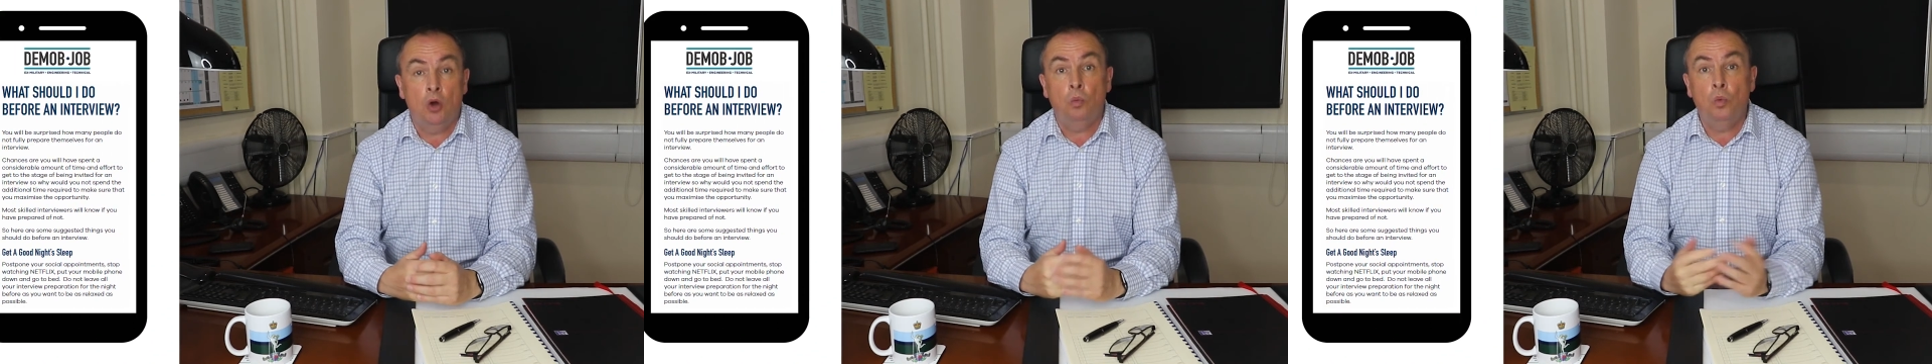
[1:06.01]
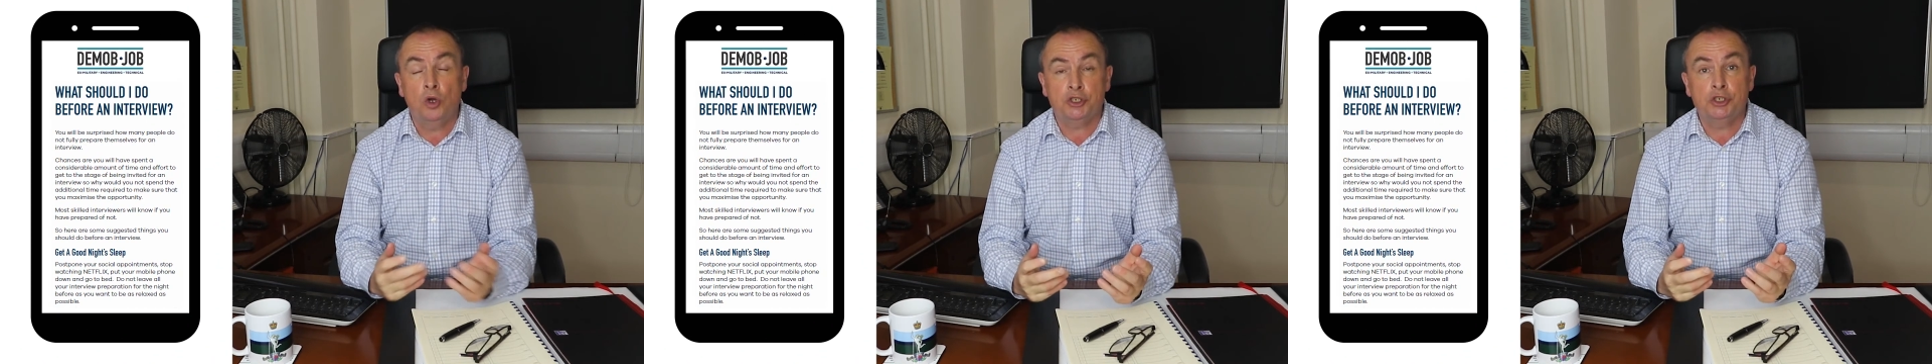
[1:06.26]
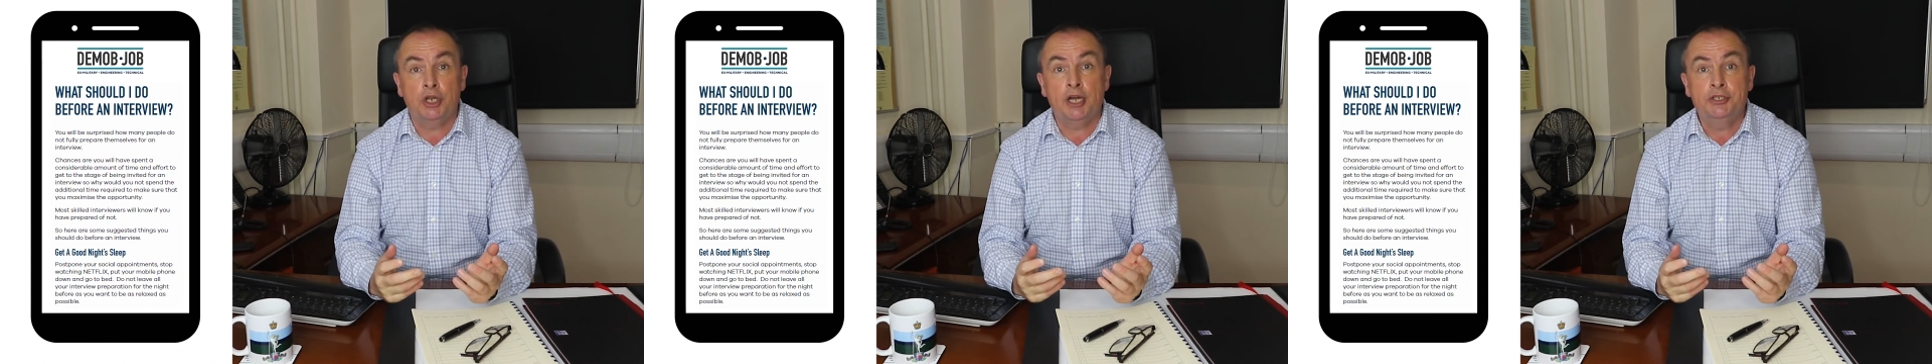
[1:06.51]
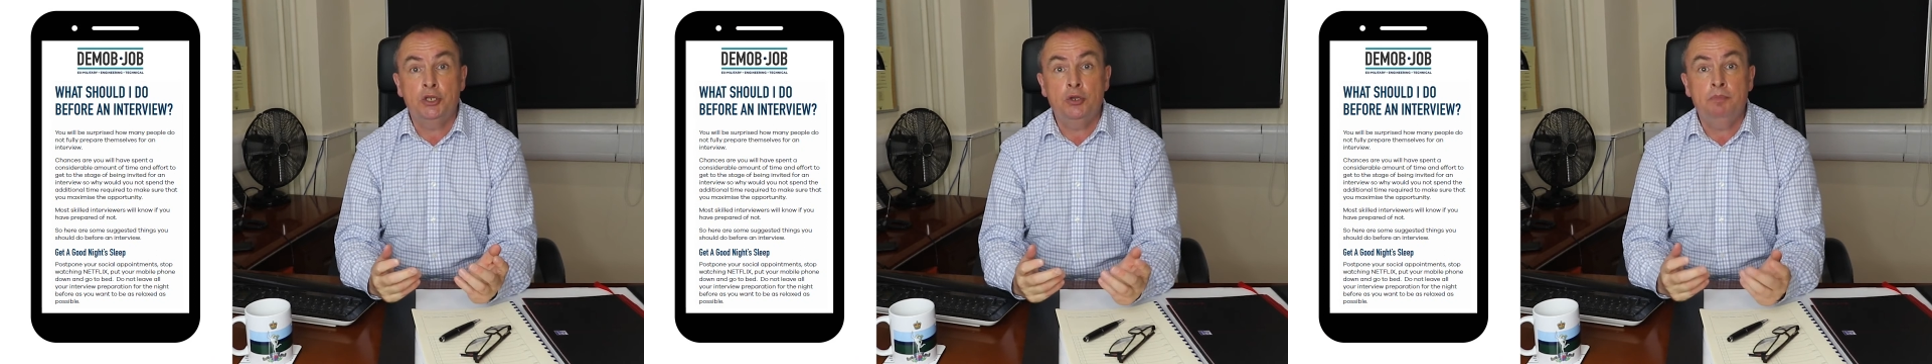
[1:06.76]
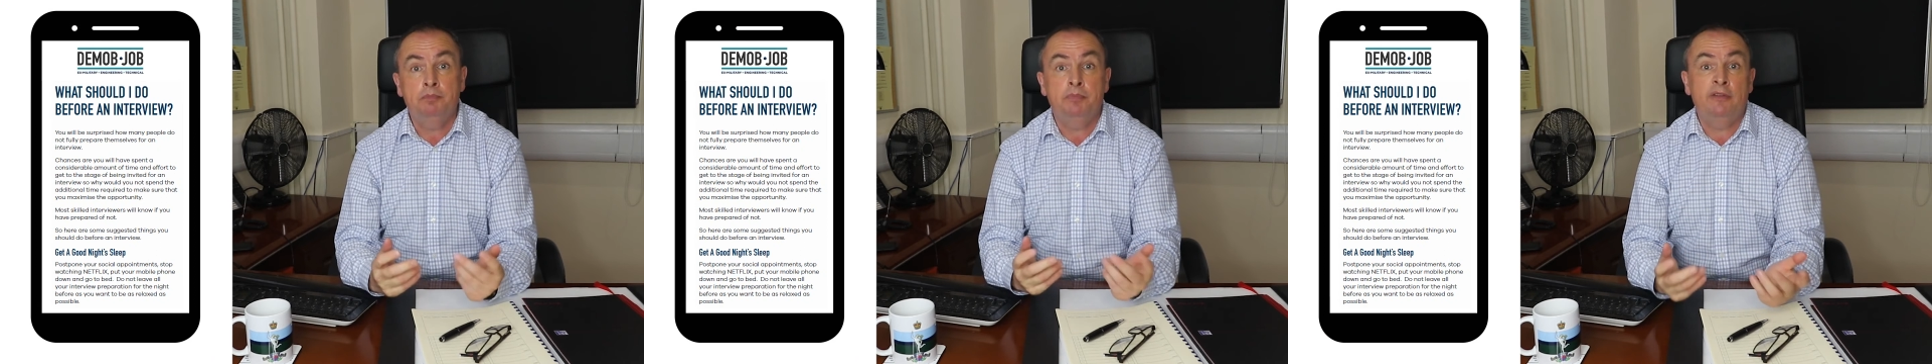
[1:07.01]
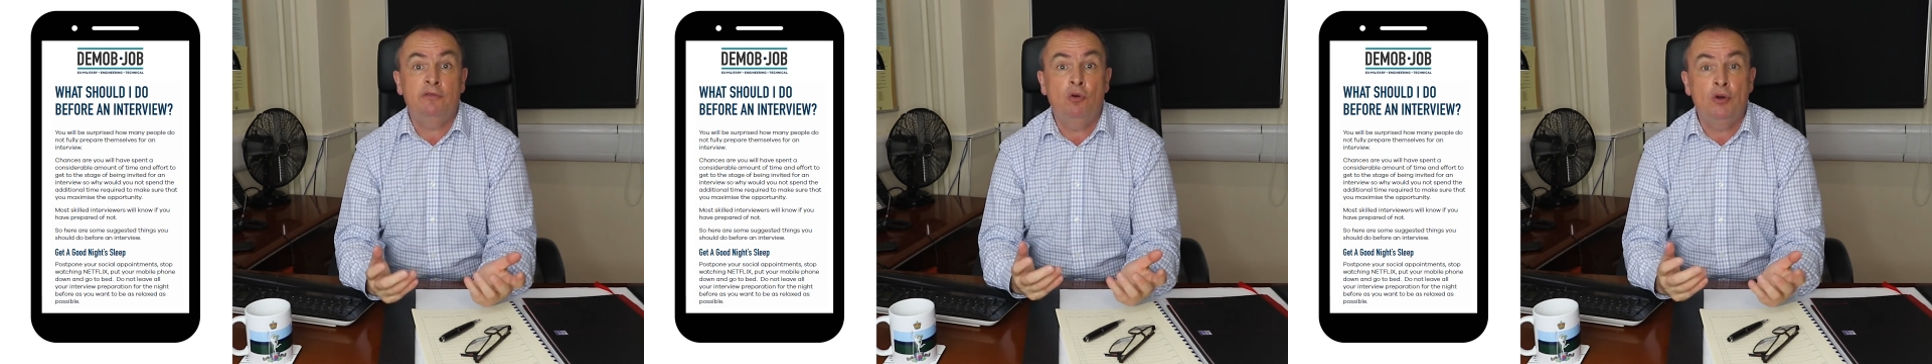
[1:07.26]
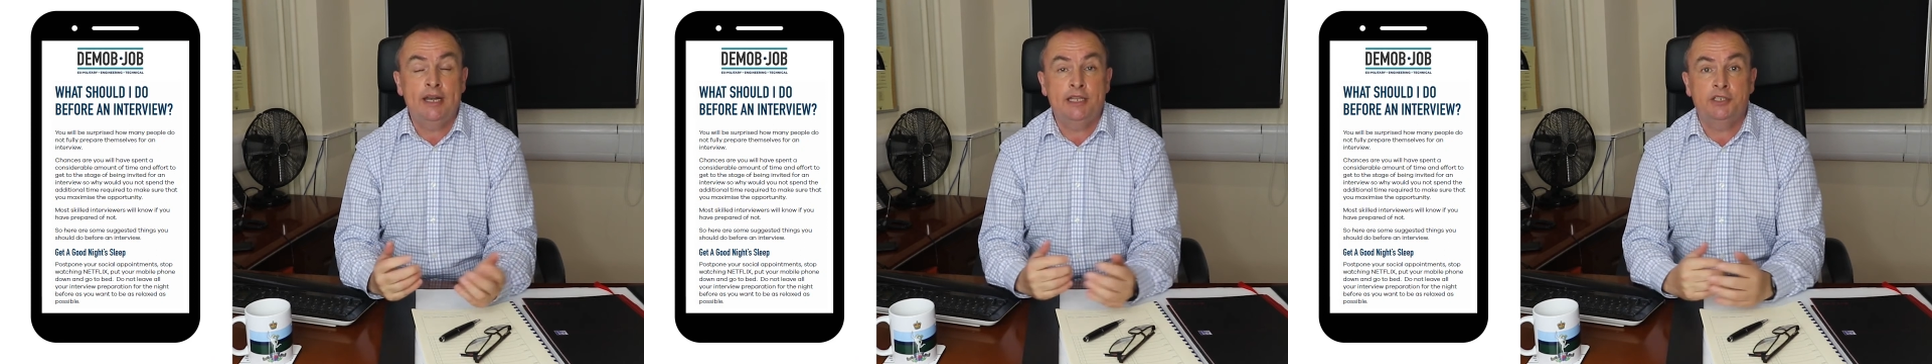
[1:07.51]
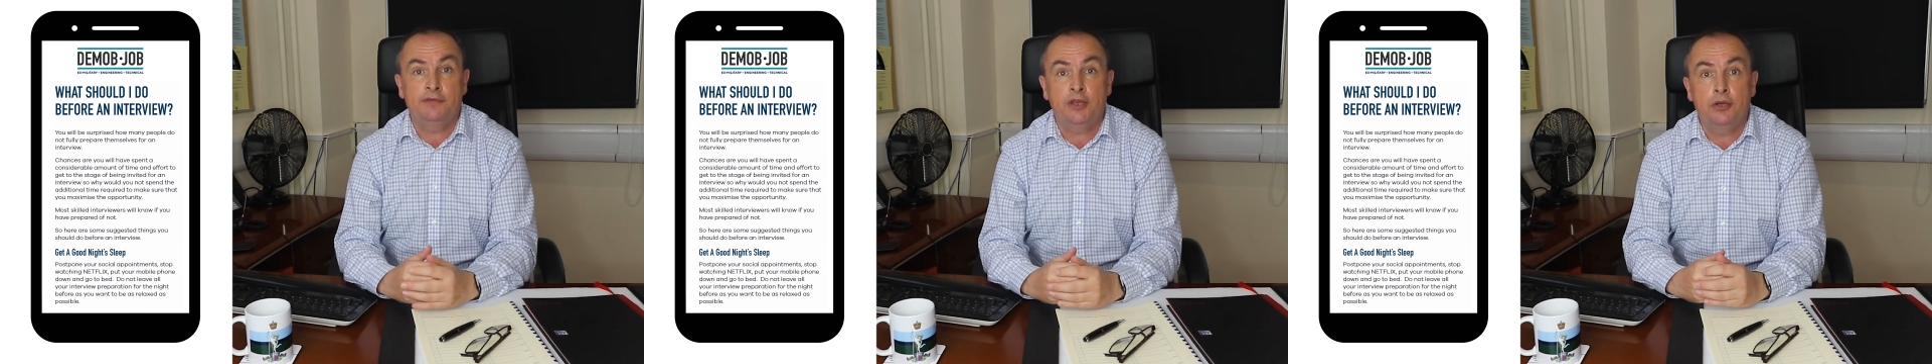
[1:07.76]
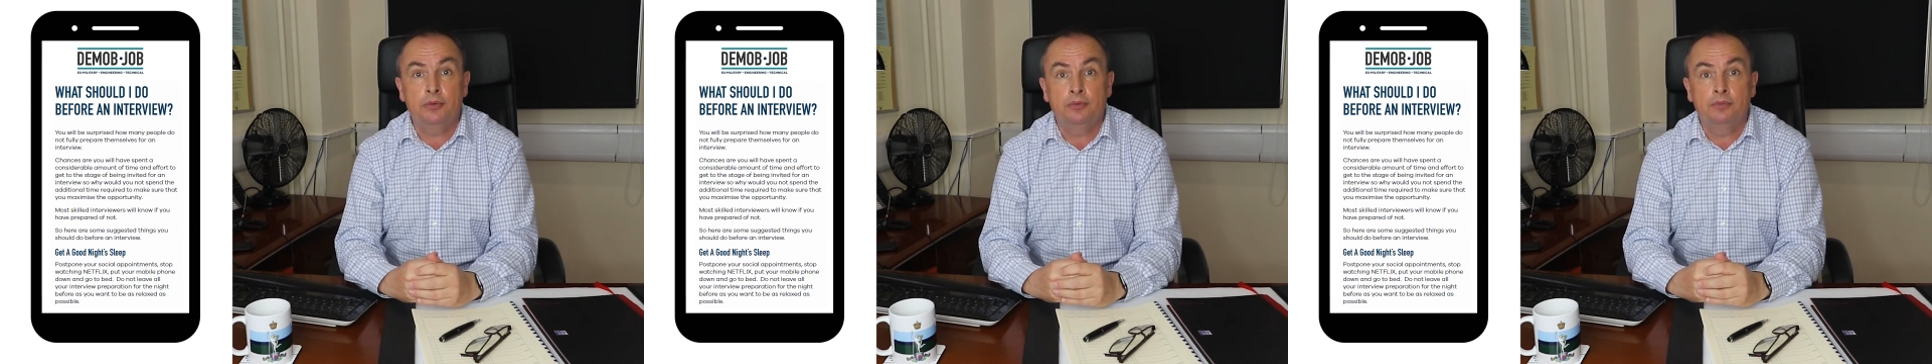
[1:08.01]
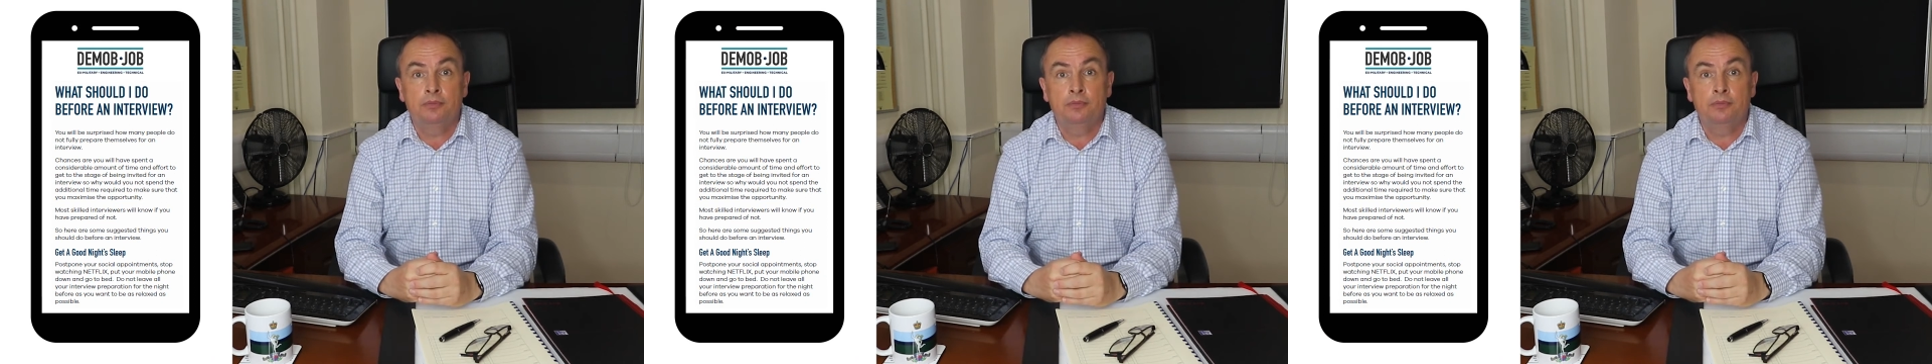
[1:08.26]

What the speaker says: What Should I Do Before an Interview?